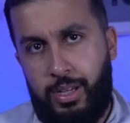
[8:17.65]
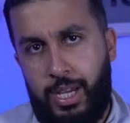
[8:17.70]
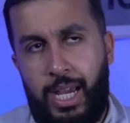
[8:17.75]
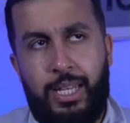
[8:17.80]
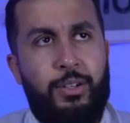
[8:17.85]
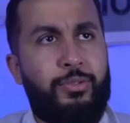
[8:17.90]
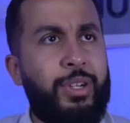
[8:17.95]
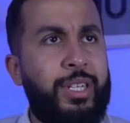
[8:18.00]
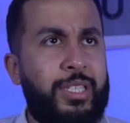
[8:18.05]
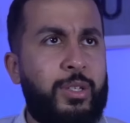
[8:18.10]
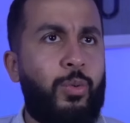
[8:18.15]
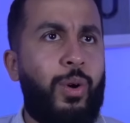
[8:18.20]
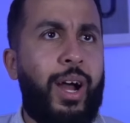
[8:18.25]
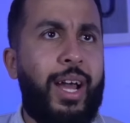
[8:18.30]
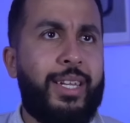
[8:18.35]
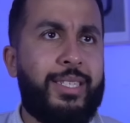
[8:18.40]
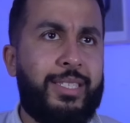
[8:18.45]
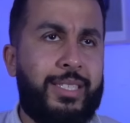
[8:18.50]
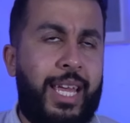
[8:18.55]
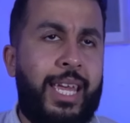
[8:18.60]
And the reason why
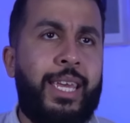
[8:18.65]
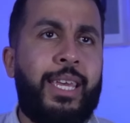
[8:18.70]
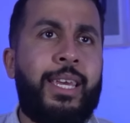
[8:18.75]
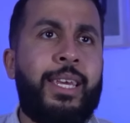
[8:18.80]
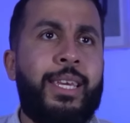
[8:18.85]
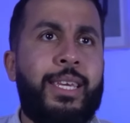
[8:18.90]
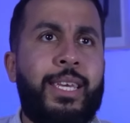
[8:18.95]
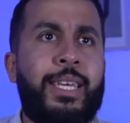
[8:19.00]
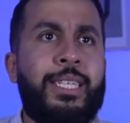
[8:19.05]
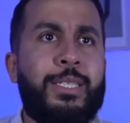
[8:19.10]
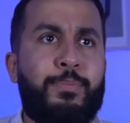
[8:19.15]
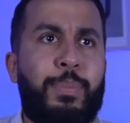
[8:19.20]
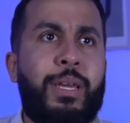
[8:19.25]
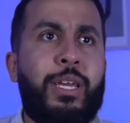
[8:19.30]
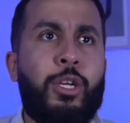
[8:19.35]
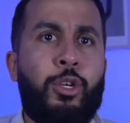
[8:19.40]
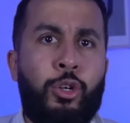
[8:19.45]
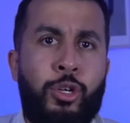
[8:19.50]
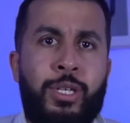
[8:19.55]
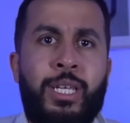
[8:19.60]
I say he's
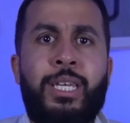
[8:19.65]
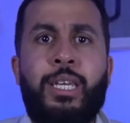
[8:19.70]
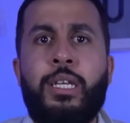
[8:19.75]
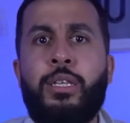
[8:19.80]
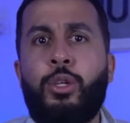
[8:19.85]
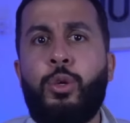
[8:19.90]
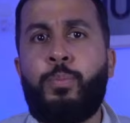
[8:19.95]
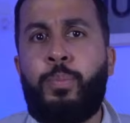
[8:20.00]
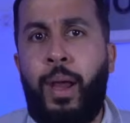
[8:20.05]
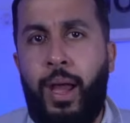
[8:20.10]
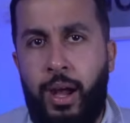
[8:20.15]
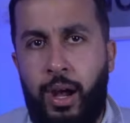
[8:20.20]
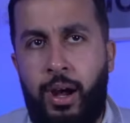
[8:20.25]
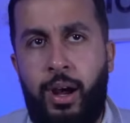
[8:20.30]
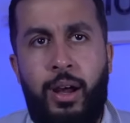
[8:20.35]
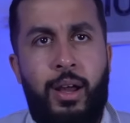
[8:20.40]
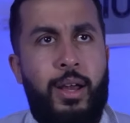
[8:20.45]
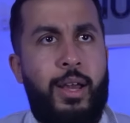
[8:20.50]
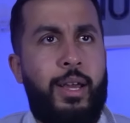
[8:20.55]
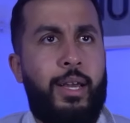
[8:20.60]
been good, he can do better,
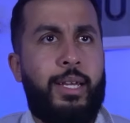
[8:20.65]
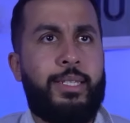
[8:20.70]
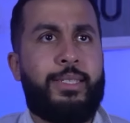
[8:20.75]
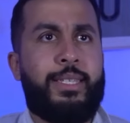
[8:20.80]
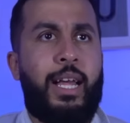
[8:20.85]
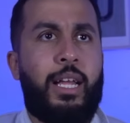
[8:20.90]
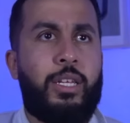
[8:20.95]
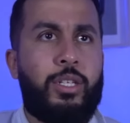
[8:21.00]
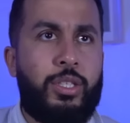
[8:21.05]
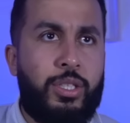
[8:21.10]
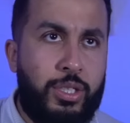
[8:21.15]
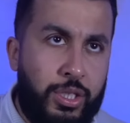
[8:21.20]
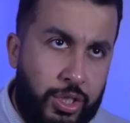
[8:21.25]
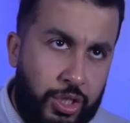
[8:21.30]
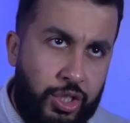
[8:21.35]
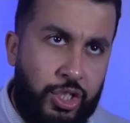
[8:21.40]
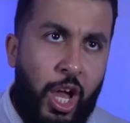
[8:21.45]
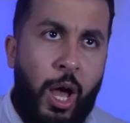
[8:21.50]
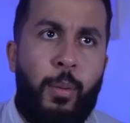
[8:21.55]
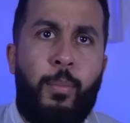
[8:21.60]
is that
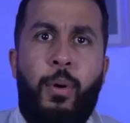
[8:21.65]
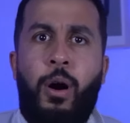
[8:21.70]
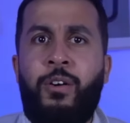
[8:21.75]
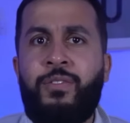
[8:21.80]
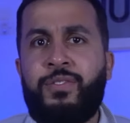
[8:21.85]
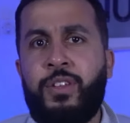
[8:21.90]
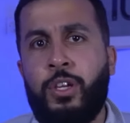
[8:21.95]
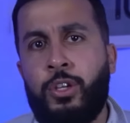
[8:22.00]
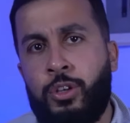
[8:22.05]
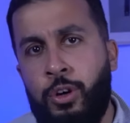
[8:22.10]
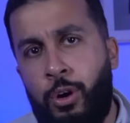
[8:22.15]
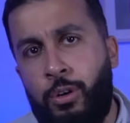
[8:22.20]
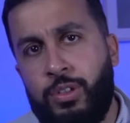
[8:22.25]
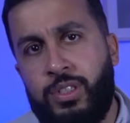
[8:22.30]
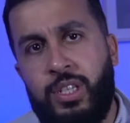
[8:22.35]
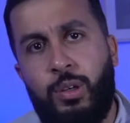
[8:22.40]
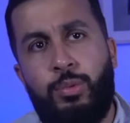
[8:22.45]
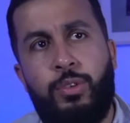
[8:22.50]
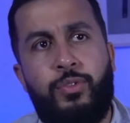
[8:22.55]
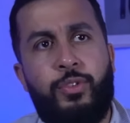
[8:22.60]
some of the goals
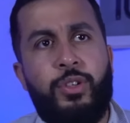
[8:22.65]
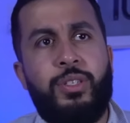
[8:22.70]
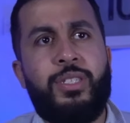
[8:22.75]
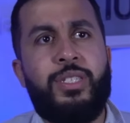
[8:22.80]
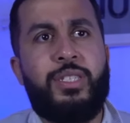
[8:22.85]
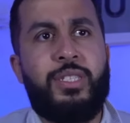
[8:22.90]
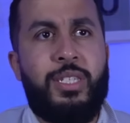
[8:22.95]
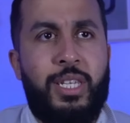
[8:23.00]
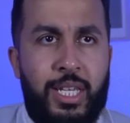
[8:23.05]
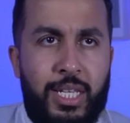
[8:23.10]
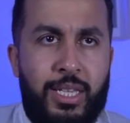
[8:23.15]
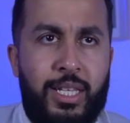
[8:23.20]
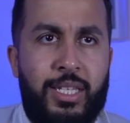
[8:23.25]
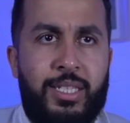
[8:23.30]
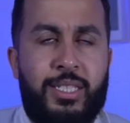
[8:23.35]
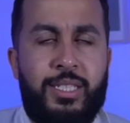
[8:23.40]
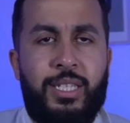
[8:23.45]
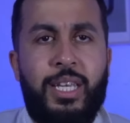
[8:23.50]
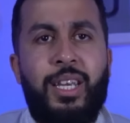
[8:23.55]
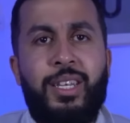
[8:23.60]
that we've conceded this
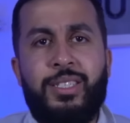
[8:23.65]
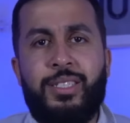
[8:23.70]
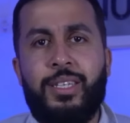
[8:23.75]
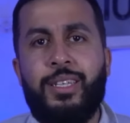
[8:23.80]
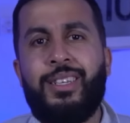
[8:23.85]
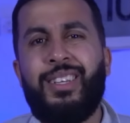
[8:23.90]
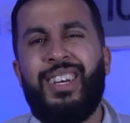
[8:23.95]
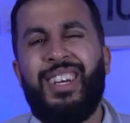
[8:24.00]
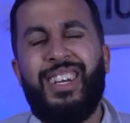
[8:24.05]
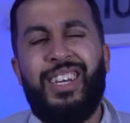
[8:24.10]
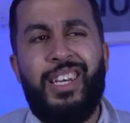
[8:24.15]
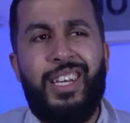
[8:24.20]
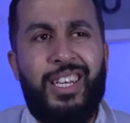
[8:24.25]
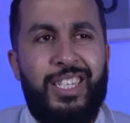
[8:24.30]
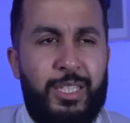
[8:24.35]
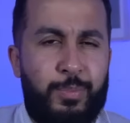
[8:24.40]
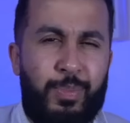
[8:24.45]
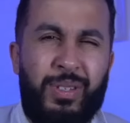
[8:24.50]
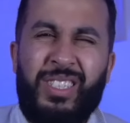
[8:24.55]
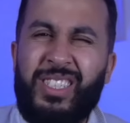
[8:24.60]
season,
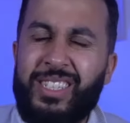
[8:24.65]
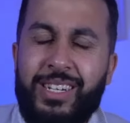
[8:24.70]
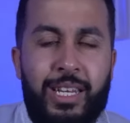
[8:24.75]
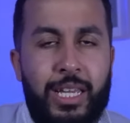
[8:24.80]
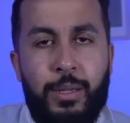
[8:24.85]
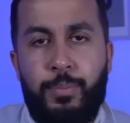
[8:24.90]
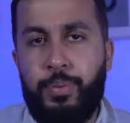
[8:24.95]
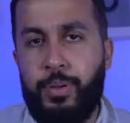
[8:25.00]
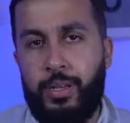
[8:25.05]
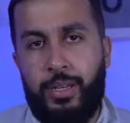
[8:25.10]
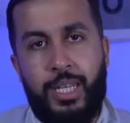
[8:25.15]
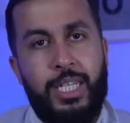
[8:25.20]
he's been sleeping.